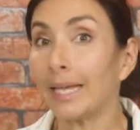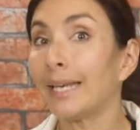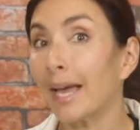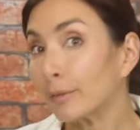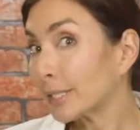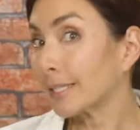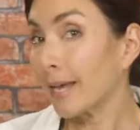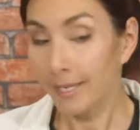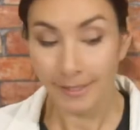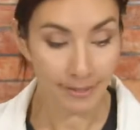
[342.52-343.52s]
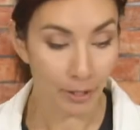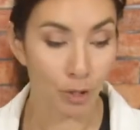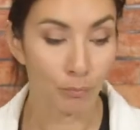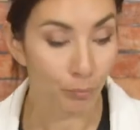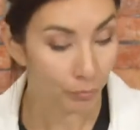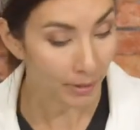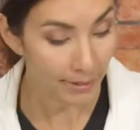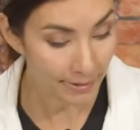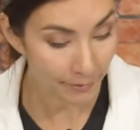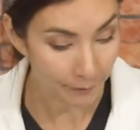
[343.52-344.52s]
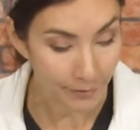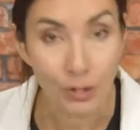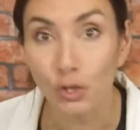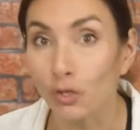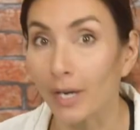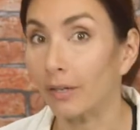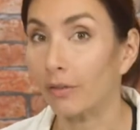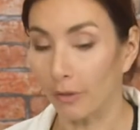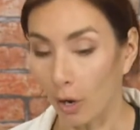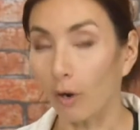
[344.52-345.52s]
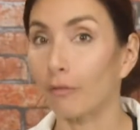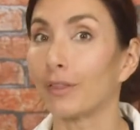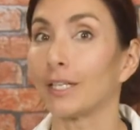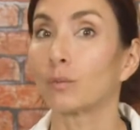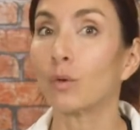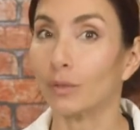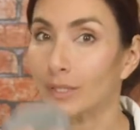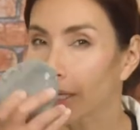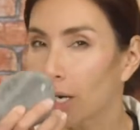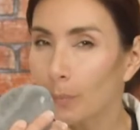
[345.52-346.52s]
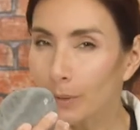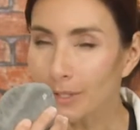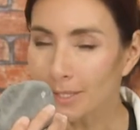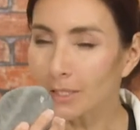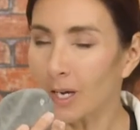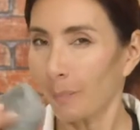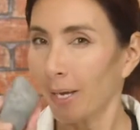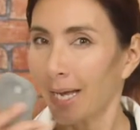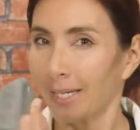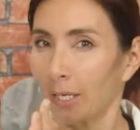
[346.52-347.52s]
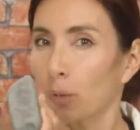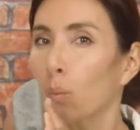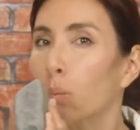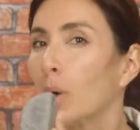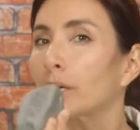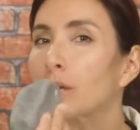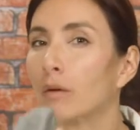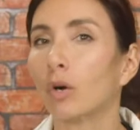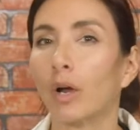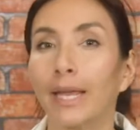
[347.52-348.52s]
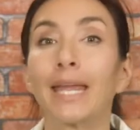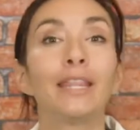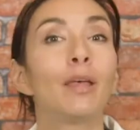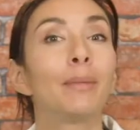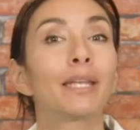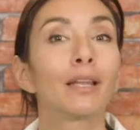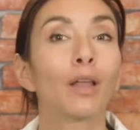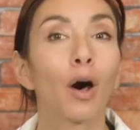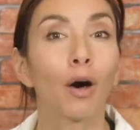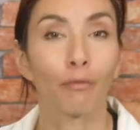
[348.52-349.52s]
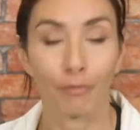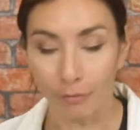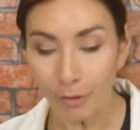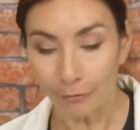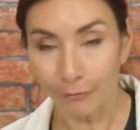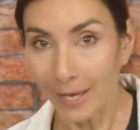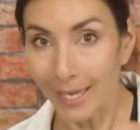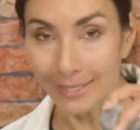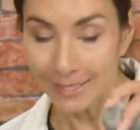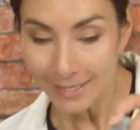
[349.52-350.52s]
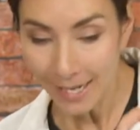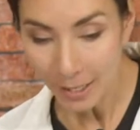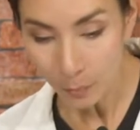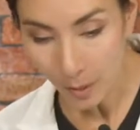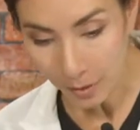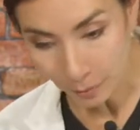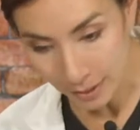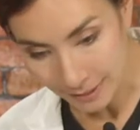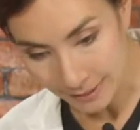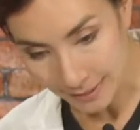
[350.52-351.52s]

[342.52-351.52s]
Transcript: now to test the compressive strength of these walls. We're going to start by adding one rock in the middle of the roof and see whether it can